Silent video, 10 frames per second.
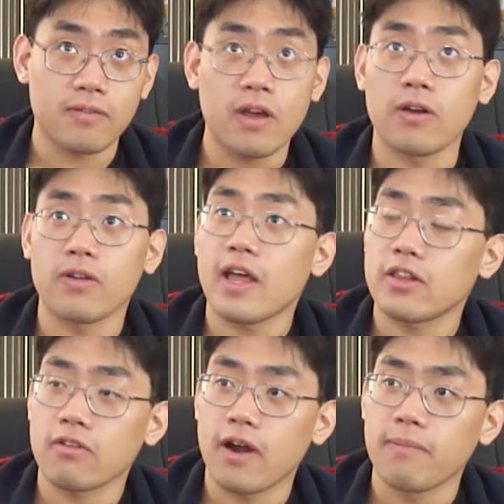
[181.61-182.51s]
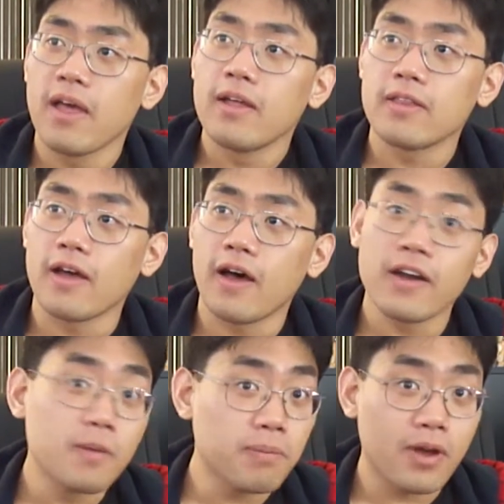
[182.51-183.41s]
No, not the crime. The
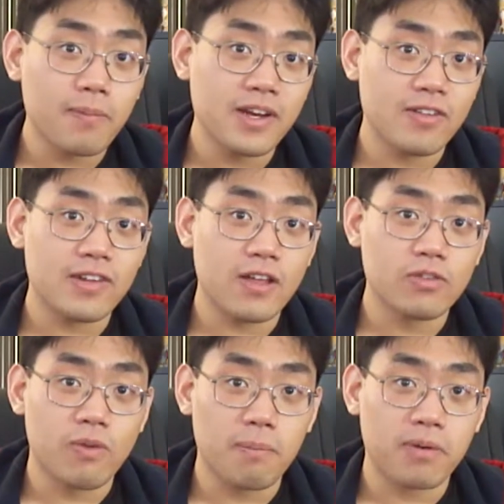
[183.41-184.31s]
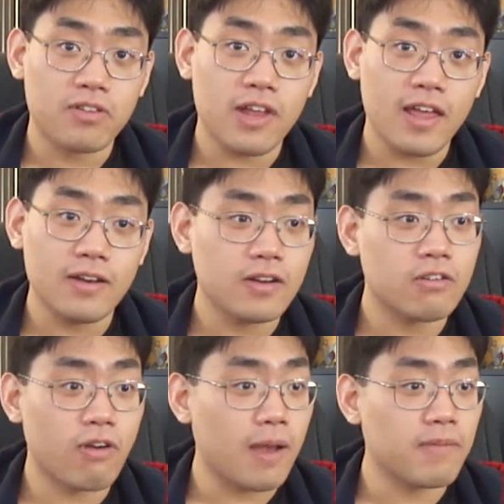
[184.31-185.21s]
unemployment is down to 1%,
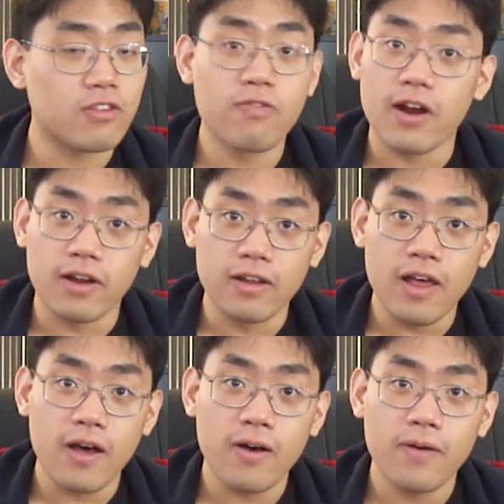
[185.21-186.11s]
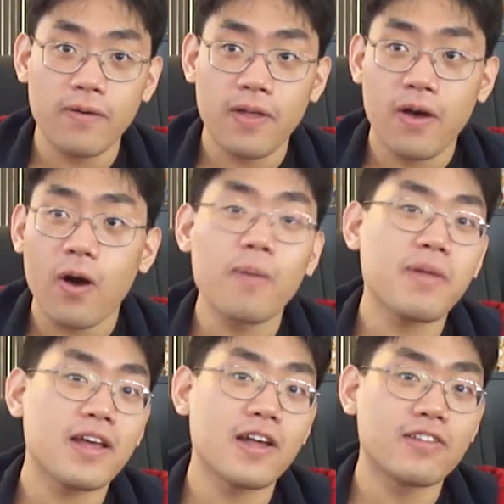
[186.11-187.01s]
crime is very low, all
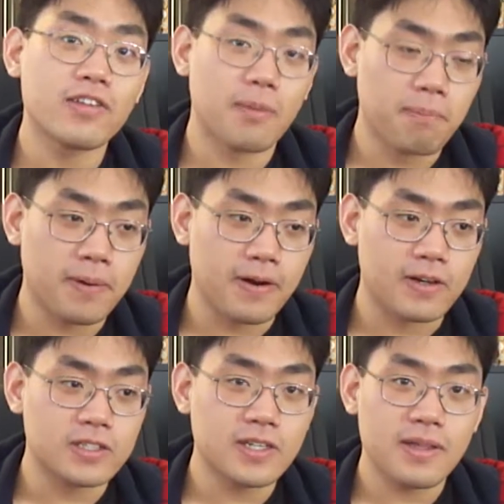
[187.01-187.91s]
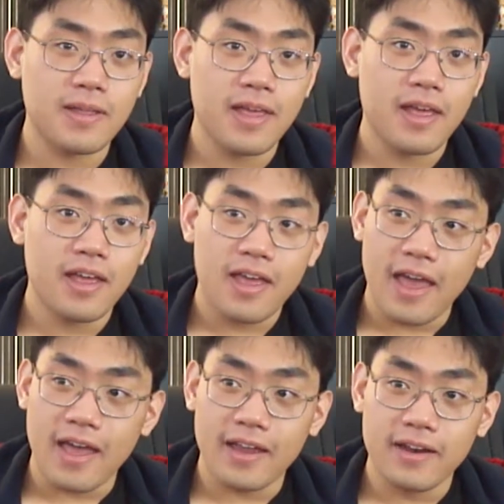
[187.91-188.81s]
because of The Purge.
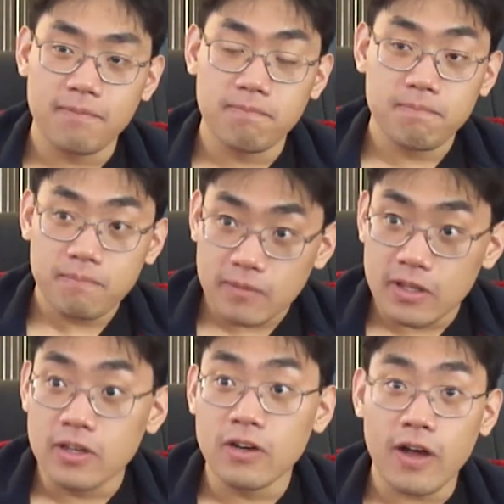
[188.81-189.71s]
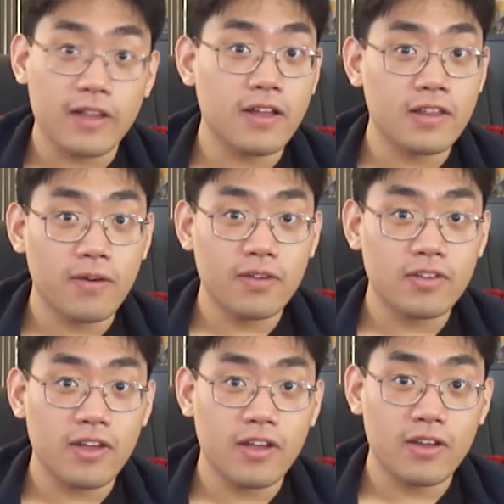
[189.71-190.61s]
And, you know, I thought that
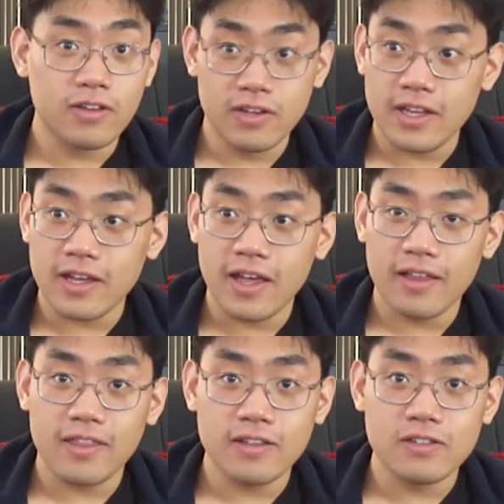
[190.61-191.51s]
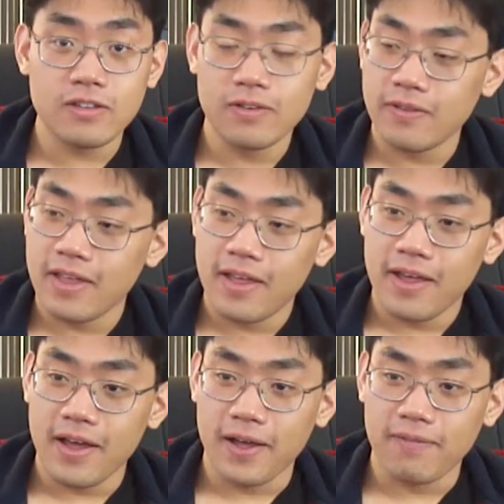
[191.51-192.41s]
was a unique thing too.
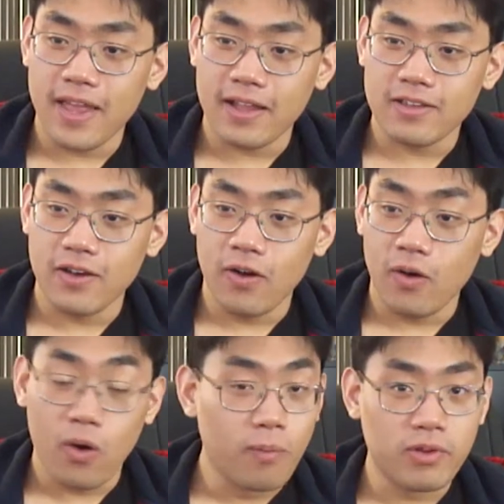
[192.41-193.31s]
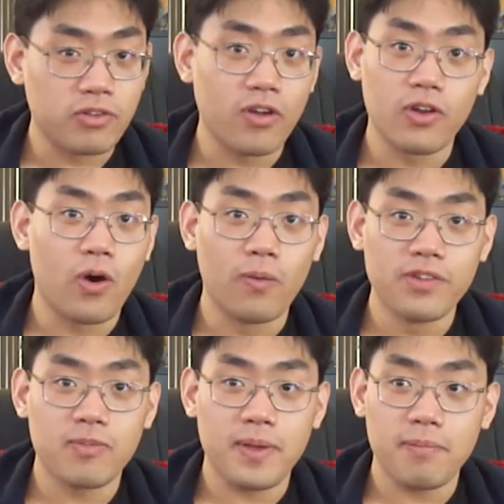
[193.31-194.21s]
That almost all the
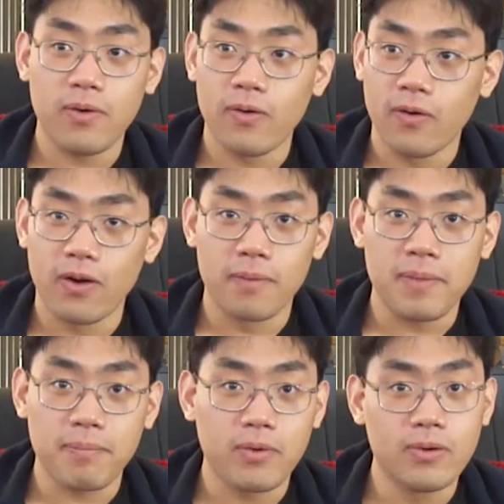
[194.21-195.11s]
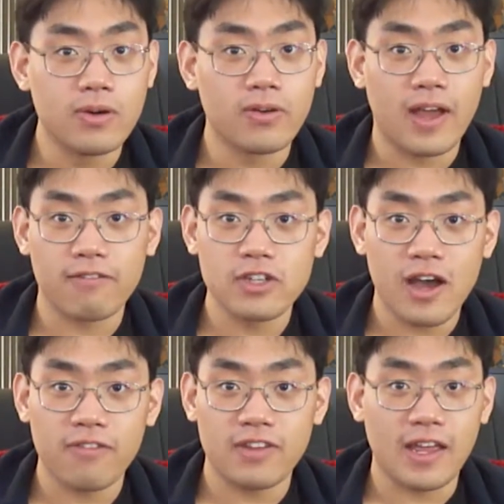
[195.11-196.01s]
homeless people or people who don't have
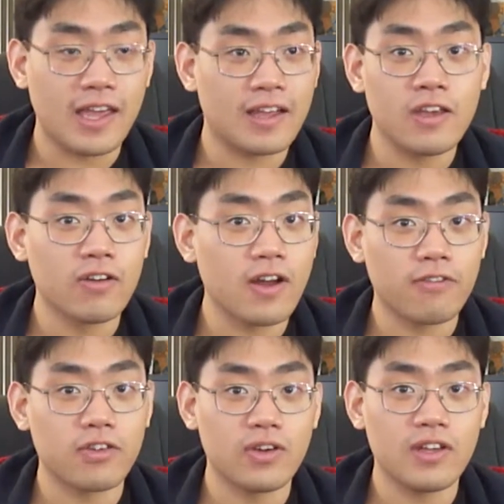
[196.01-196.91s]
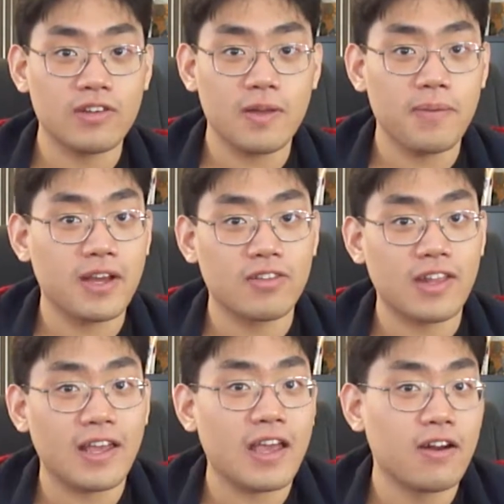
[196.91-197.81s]
jobs, they get killed off so easily because
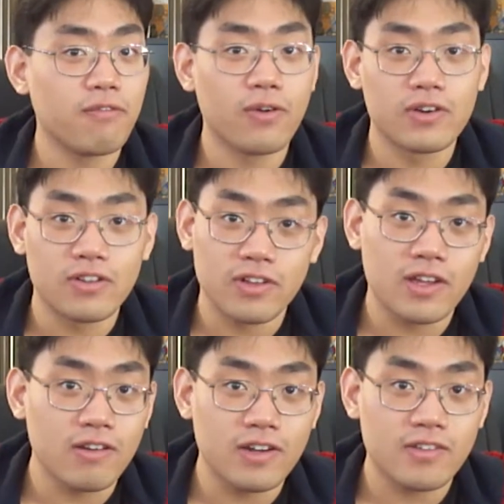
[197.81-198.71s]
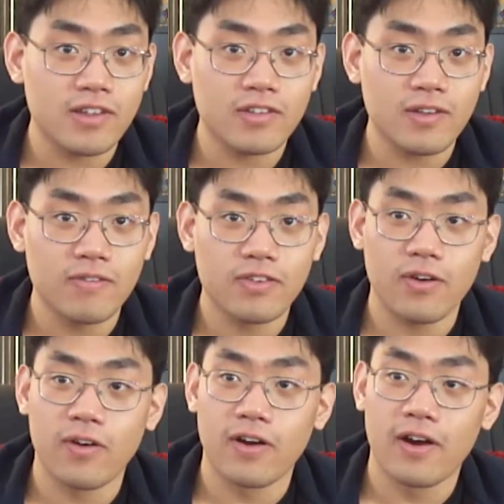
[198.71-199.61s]
they can't afford the security systems,
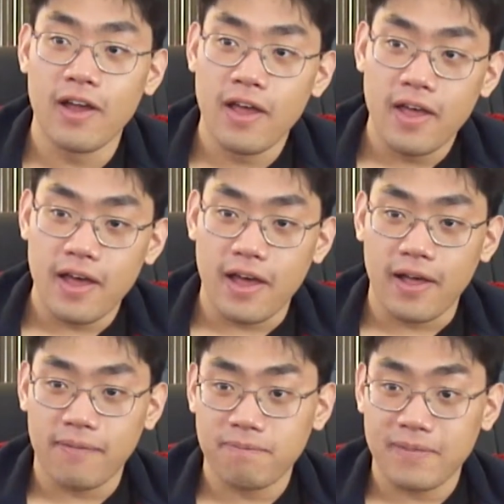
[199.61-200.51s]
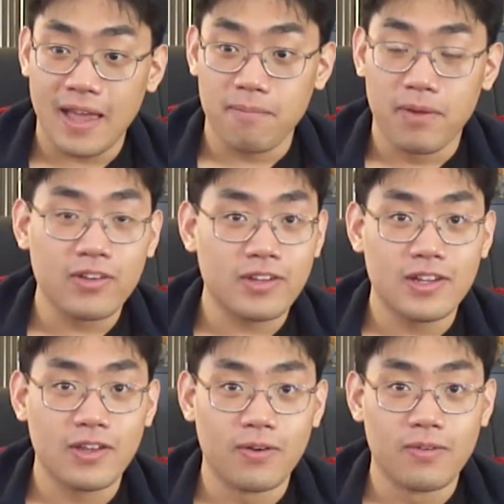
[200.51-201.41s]
or and
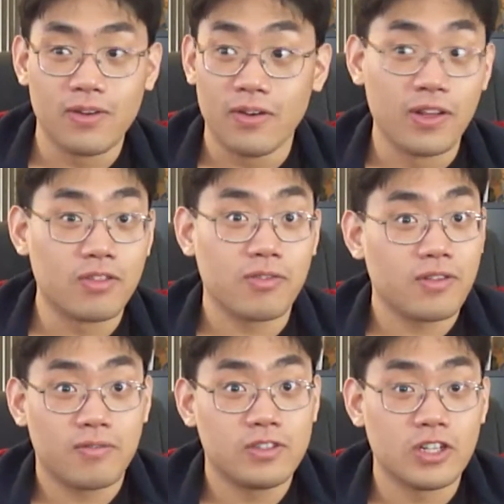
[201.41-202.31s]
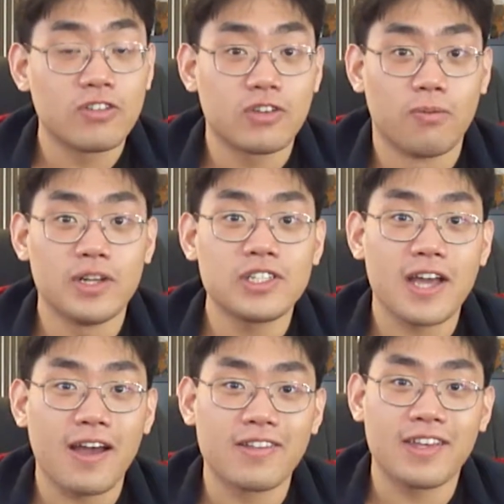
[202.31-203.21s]
mostly it's just the rich
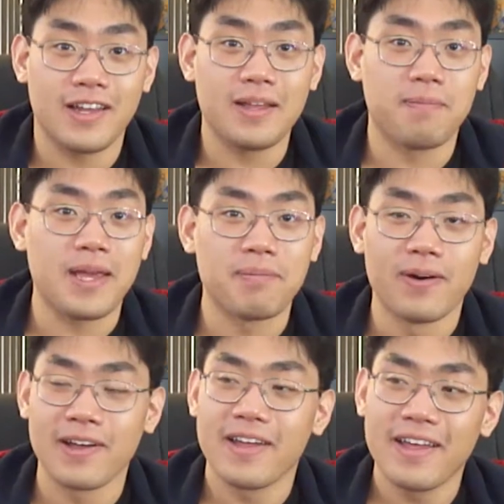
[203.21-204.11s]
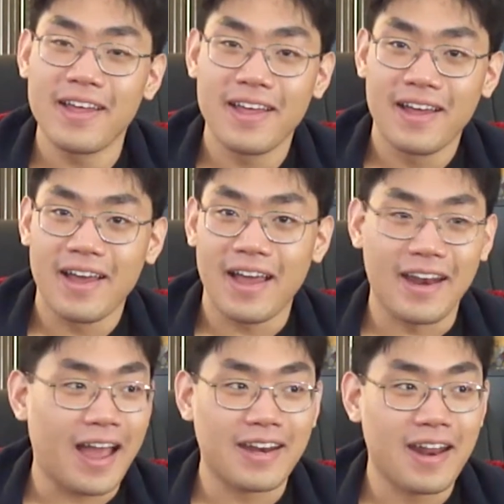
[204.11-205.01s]
guys killing people.
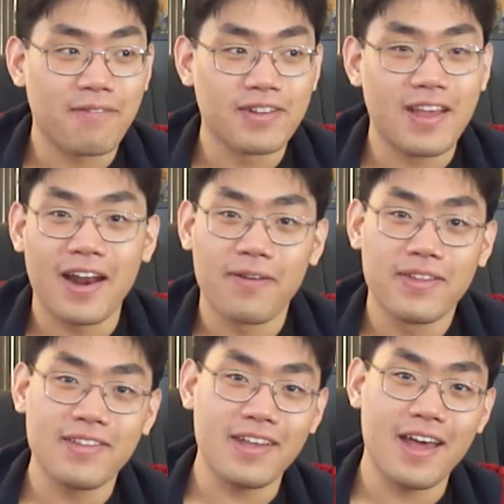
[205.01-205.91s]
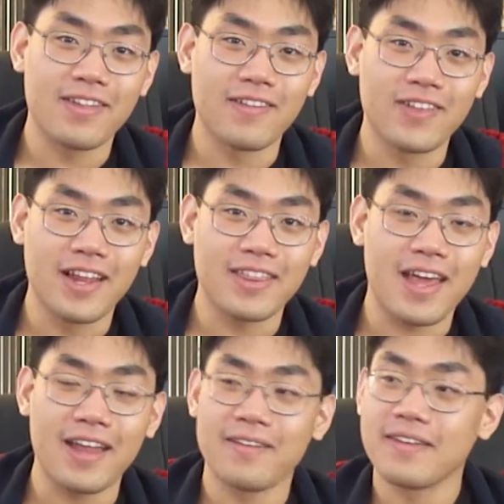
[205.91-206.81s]
And I never thought I would see something like
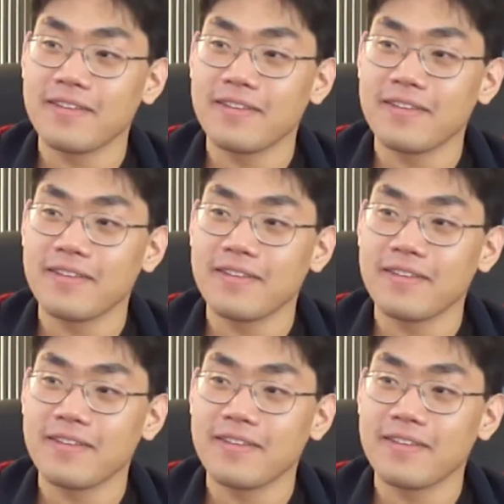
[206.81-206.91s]
that.